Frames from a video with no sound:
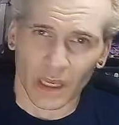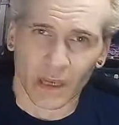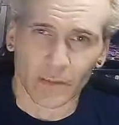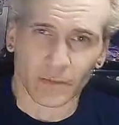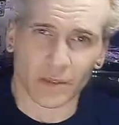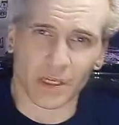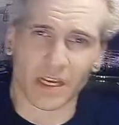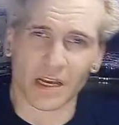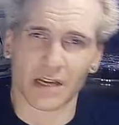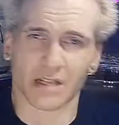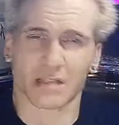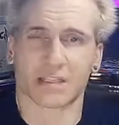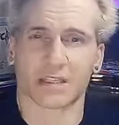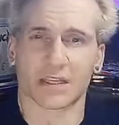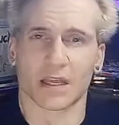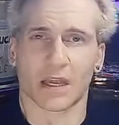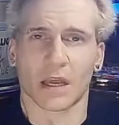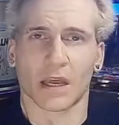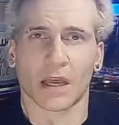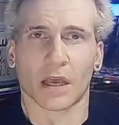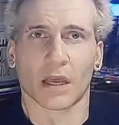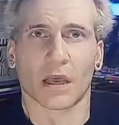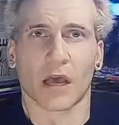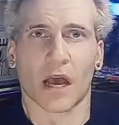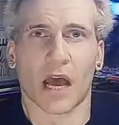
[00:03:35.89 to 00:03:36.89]
Because
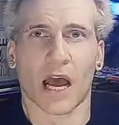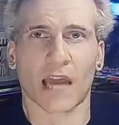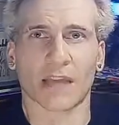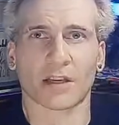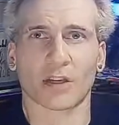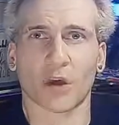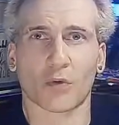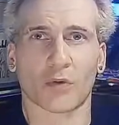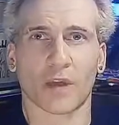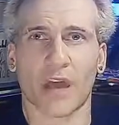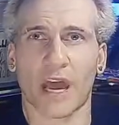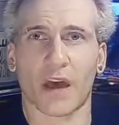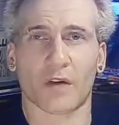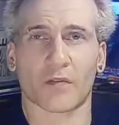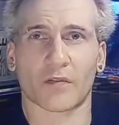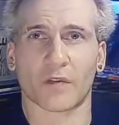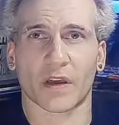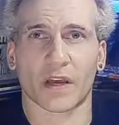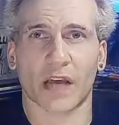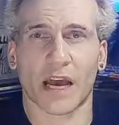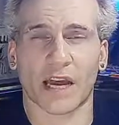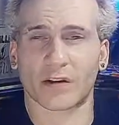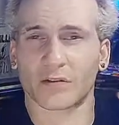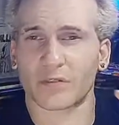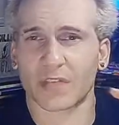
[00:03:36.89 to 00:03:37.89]
I
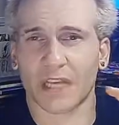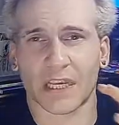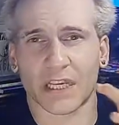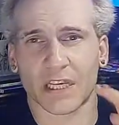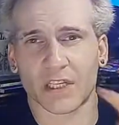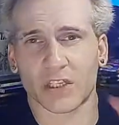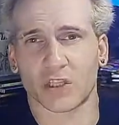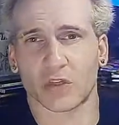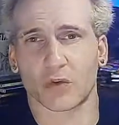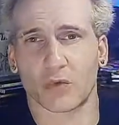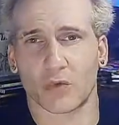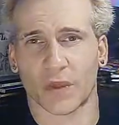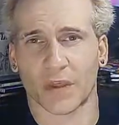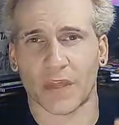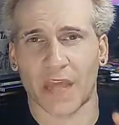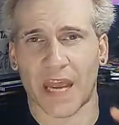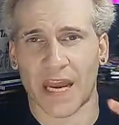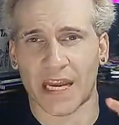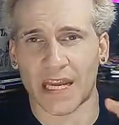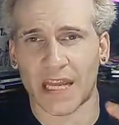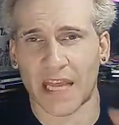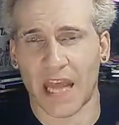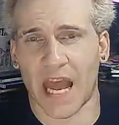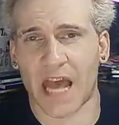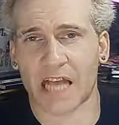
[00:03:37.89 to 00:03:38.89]
don't take issue with
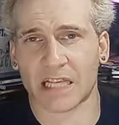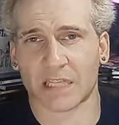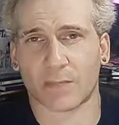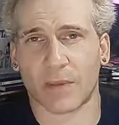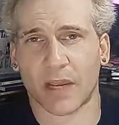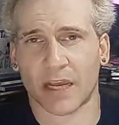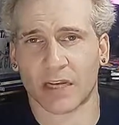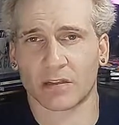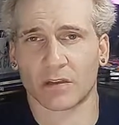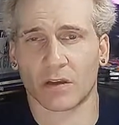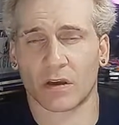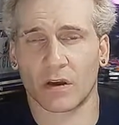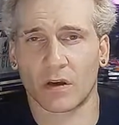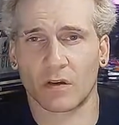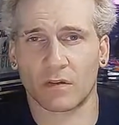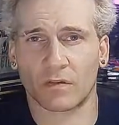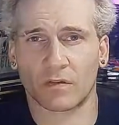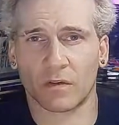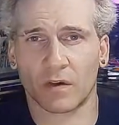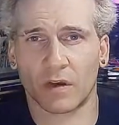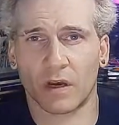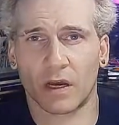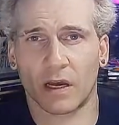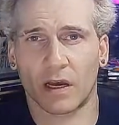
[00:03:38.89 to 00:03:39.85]
any aspect of